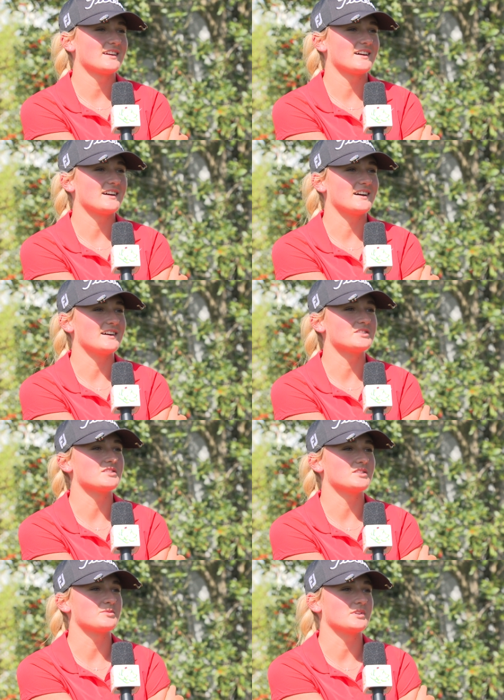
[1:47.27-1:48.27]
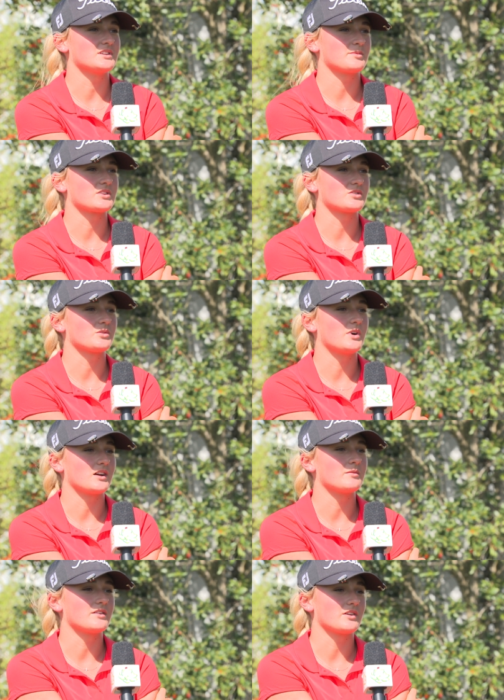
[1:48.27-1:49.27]
uh, it's it's really special to walk
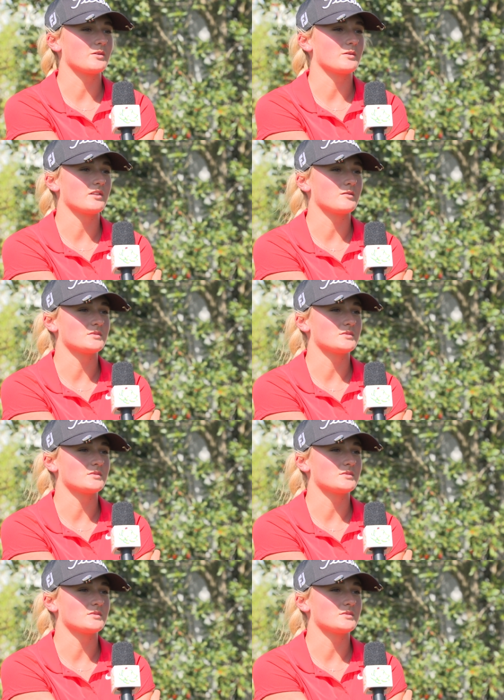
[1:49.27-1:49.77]
up that fairway with him.